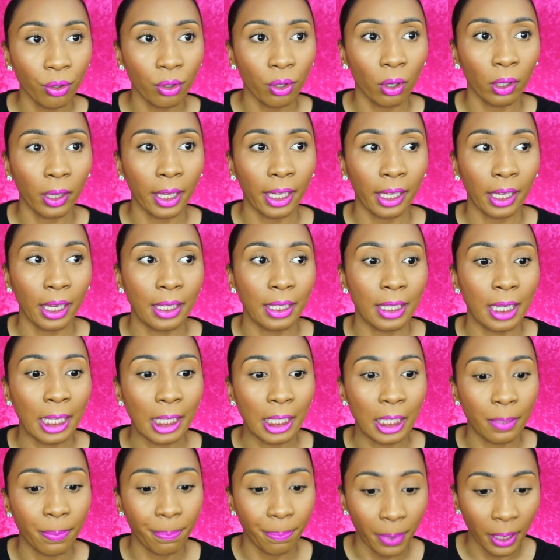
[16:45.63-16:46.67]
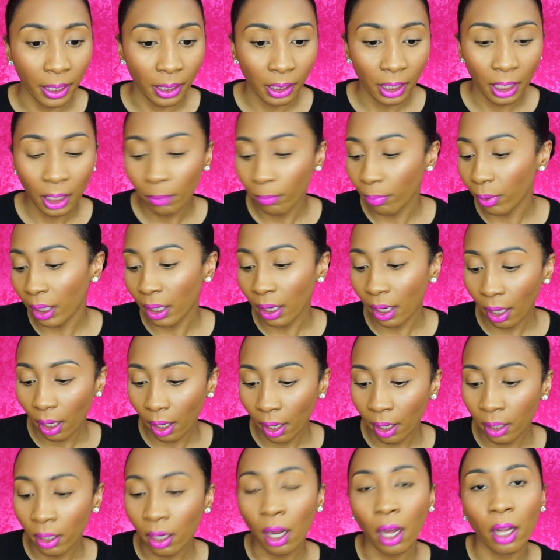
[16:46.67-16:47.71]
you know, like I said, spending. But
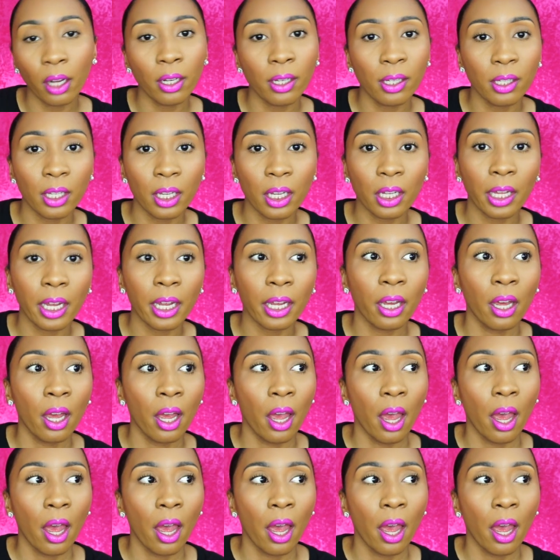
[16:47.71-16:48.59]
in honesty, like,